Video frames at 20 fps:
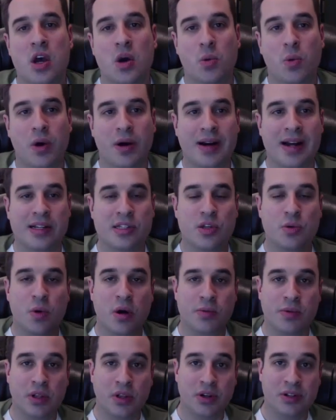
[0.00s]
Whereas the
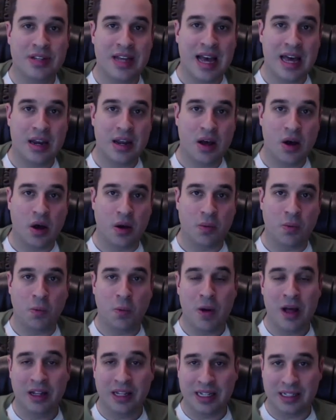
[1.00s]
one we looked at on
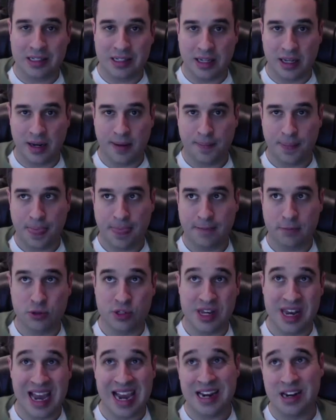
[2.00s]
Wellington was
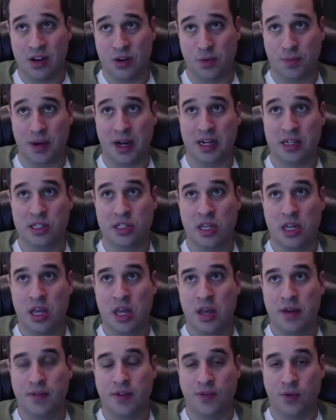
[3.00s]
$900
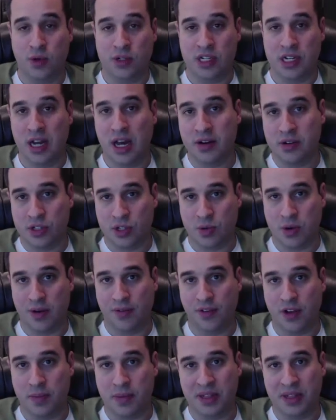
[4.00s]
for 1,400 square feet.